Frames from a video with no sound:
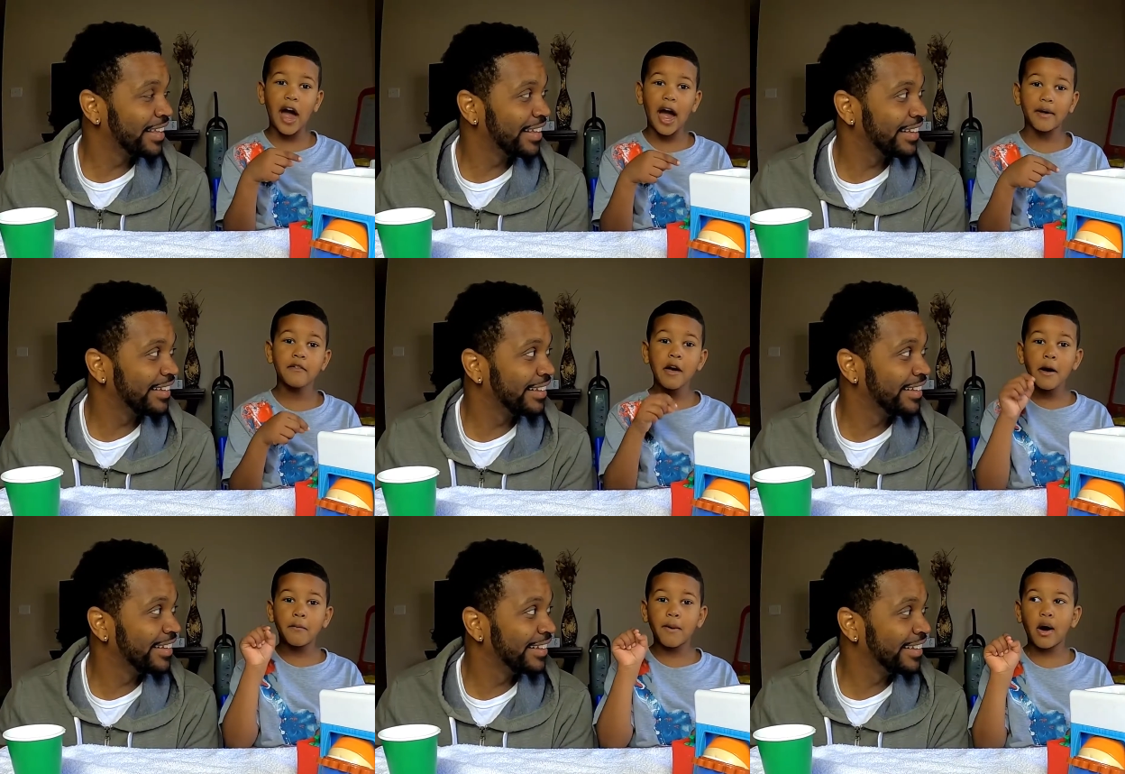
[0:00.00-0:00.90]
Speaker 1: five,
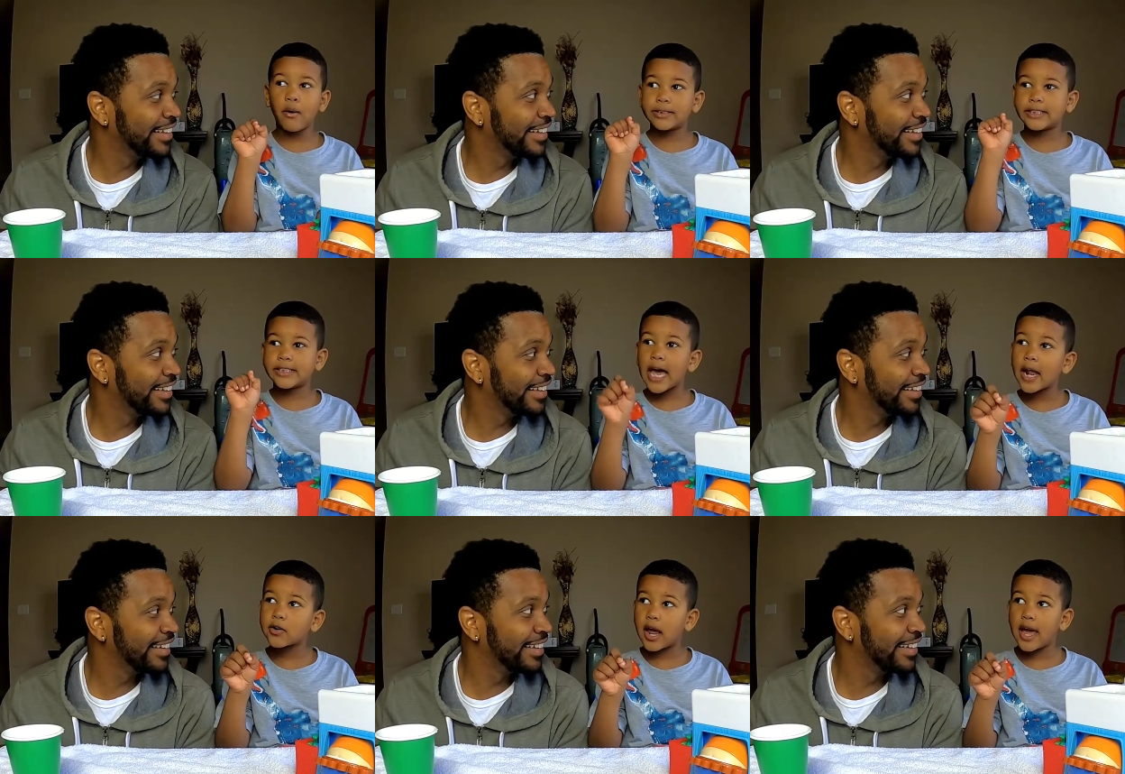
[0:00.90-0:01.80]
but on
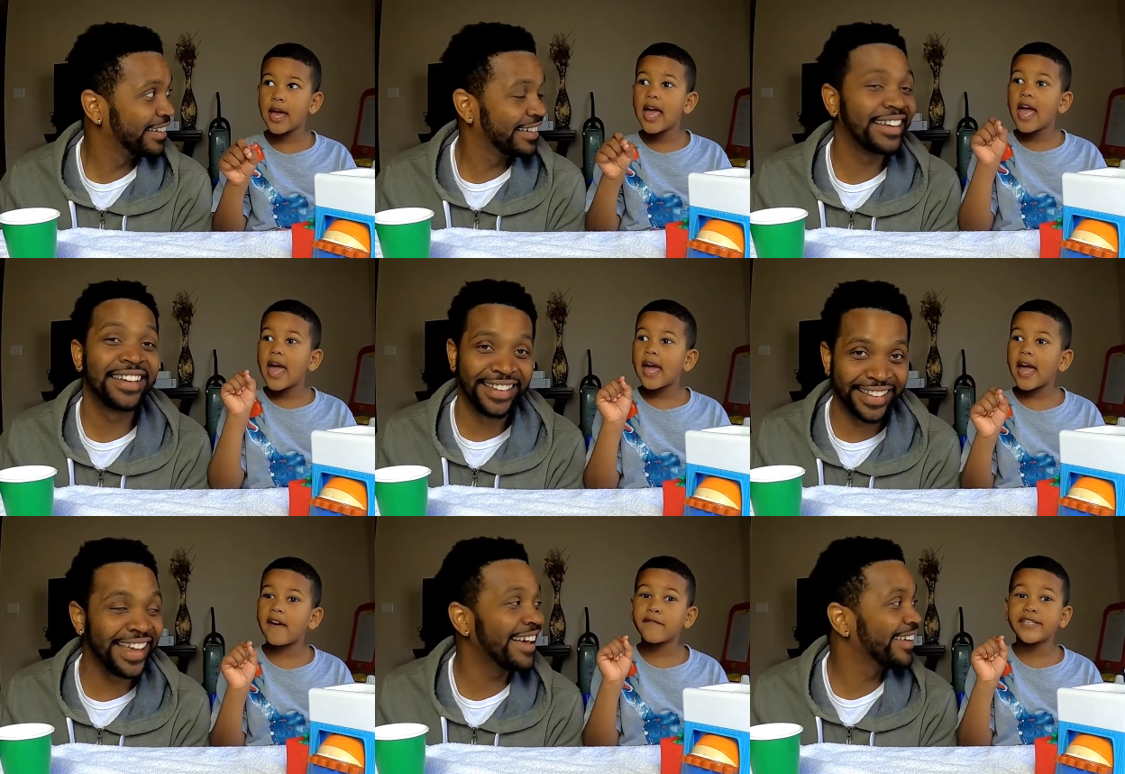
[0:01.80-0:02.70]
Saturday
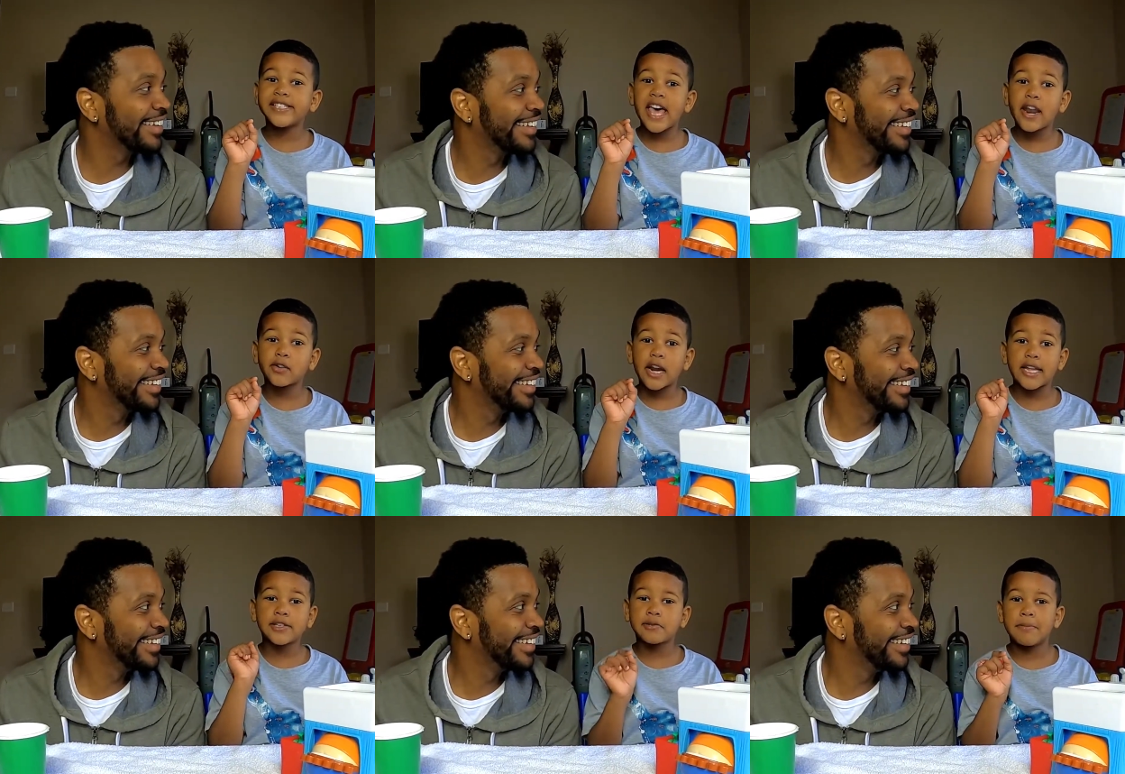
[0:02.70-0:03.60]
yeah. Every
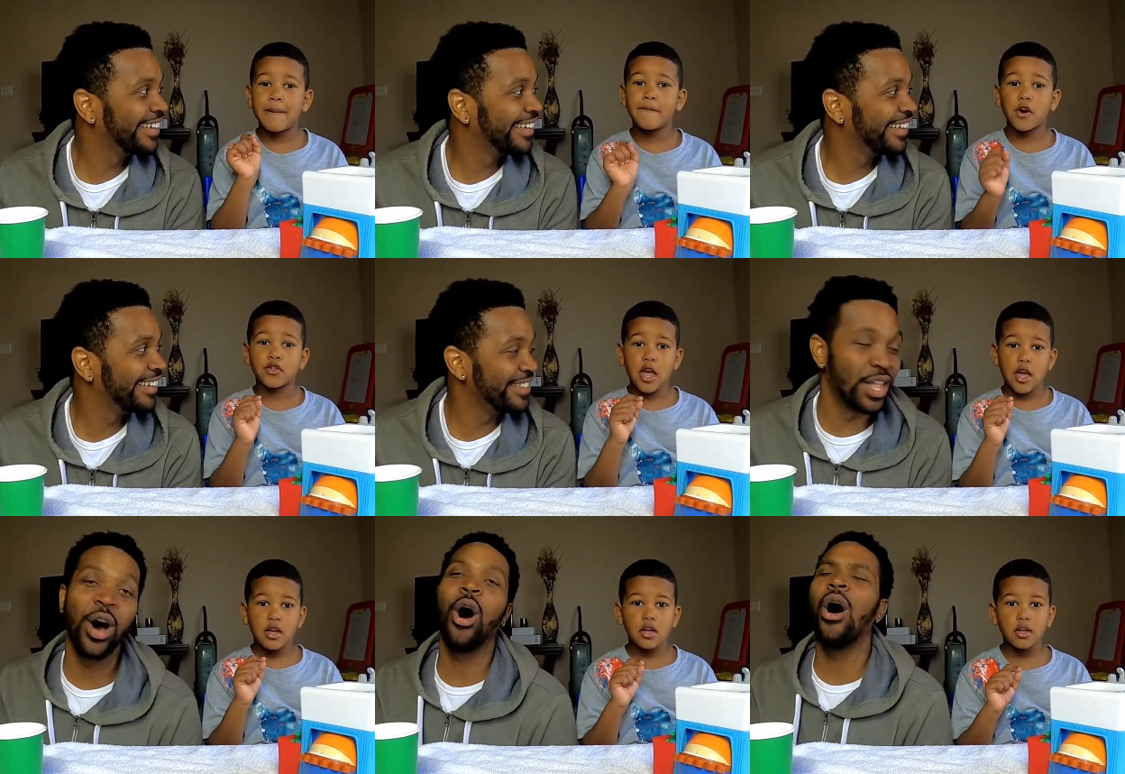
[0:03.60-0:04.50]
Saturday is my birthday.
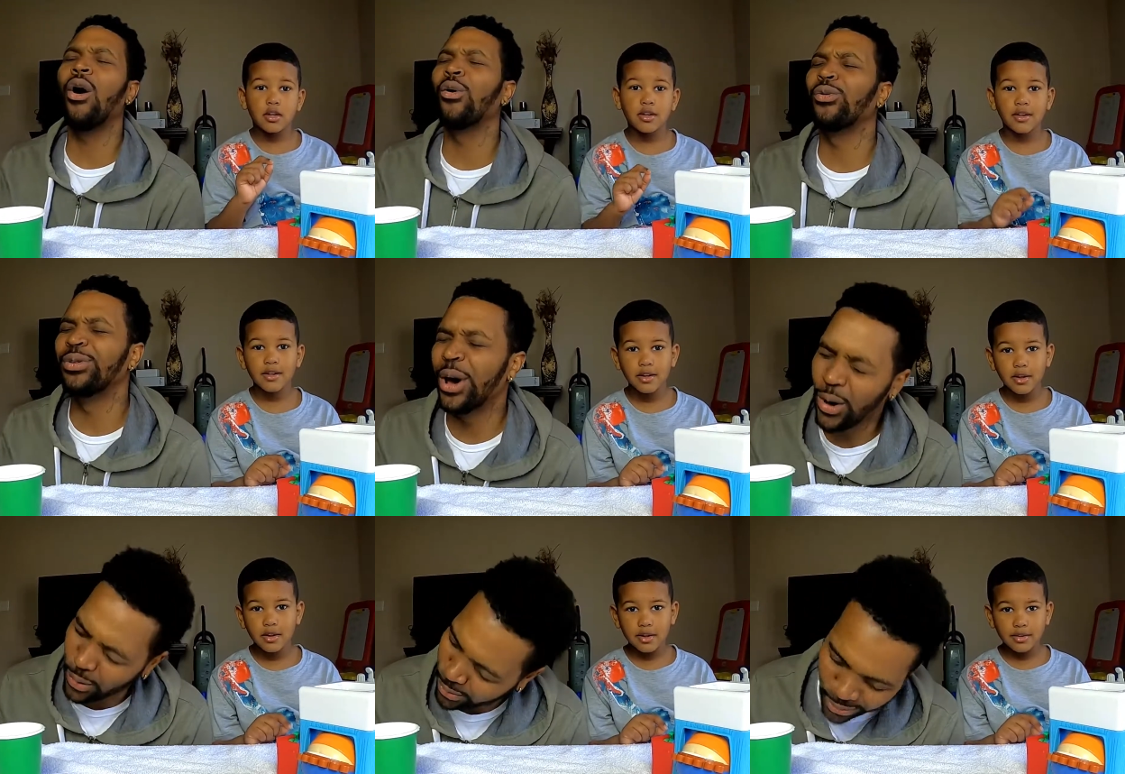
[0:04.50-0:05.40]
No,
Speaker 2: oh
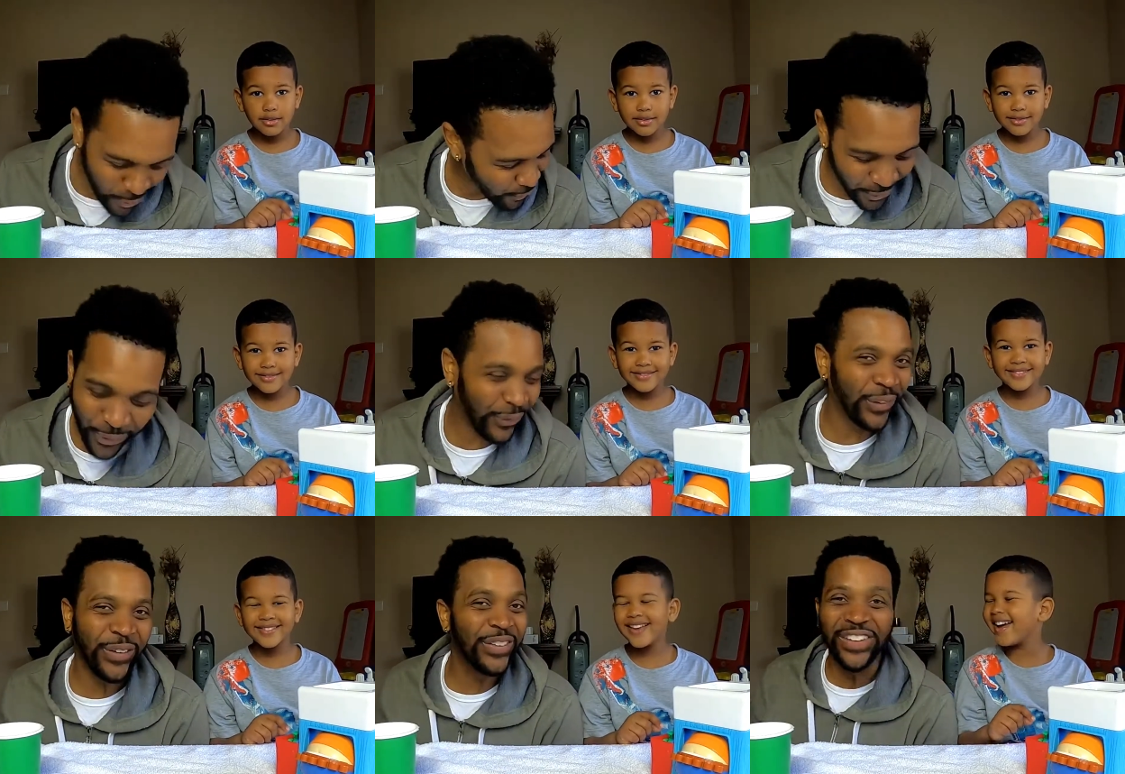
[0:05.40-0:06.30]
no, no, no,
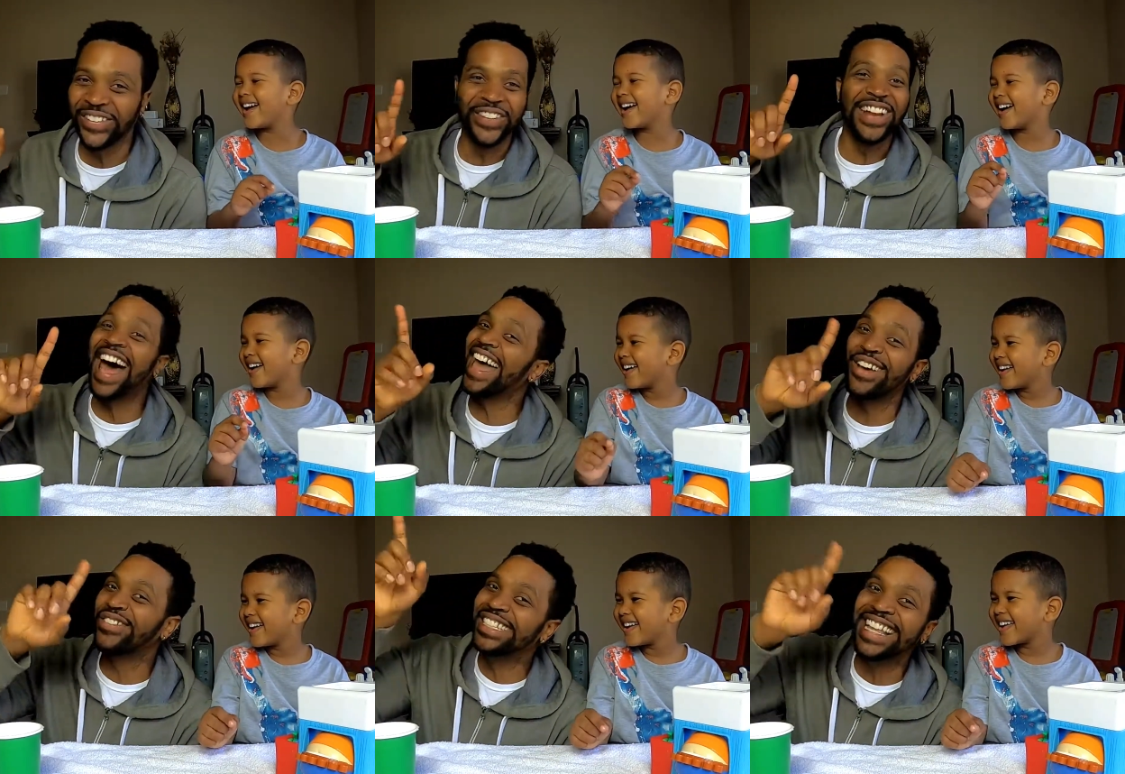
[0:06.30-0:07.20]
no, no, no. Not
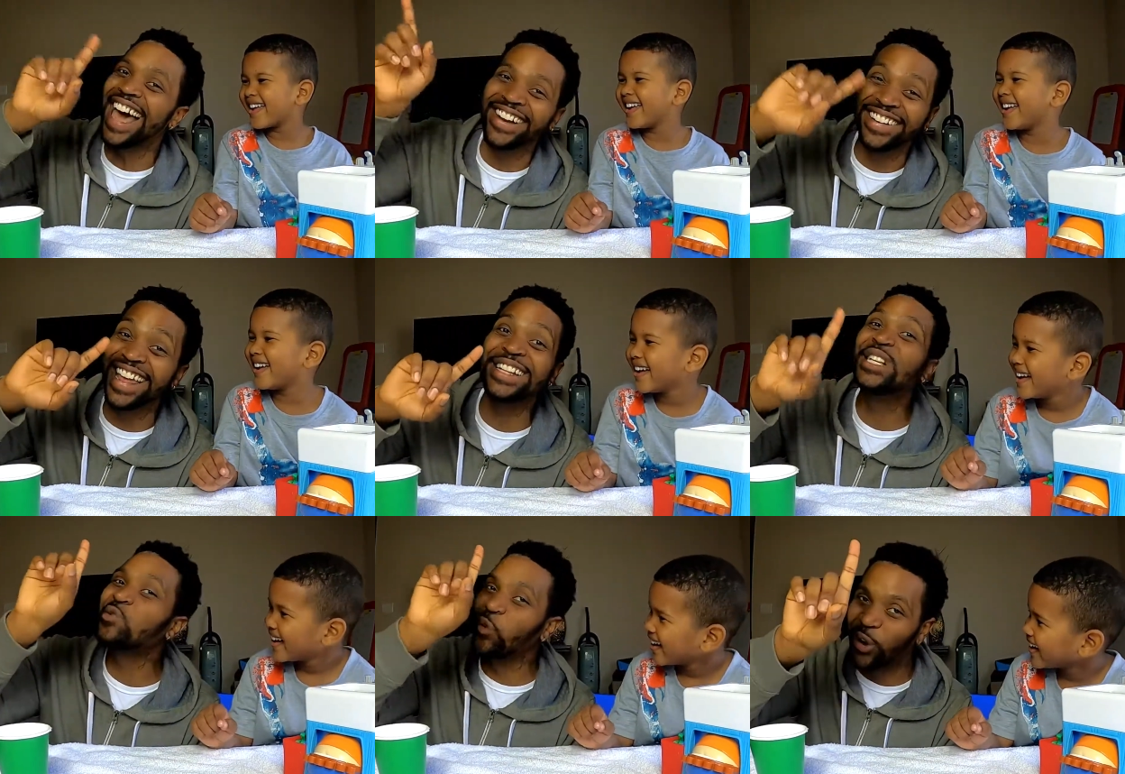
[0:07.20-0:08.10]
every Saturday.
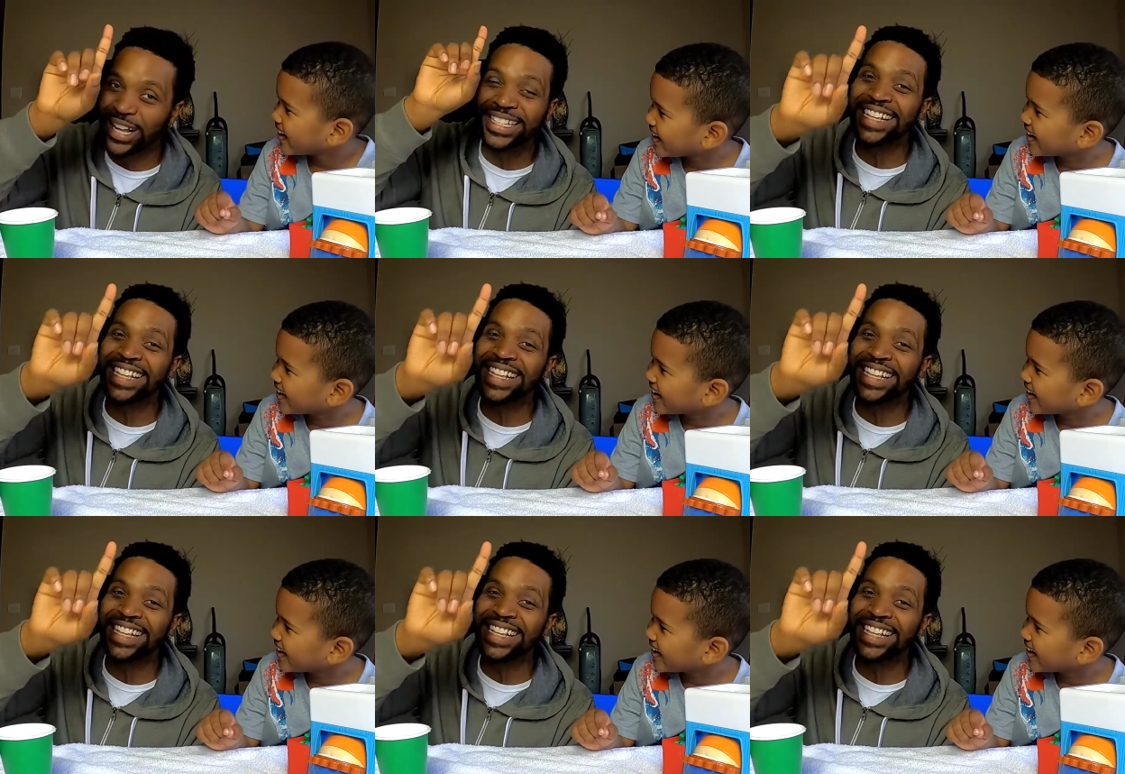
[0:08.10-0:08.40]
Just one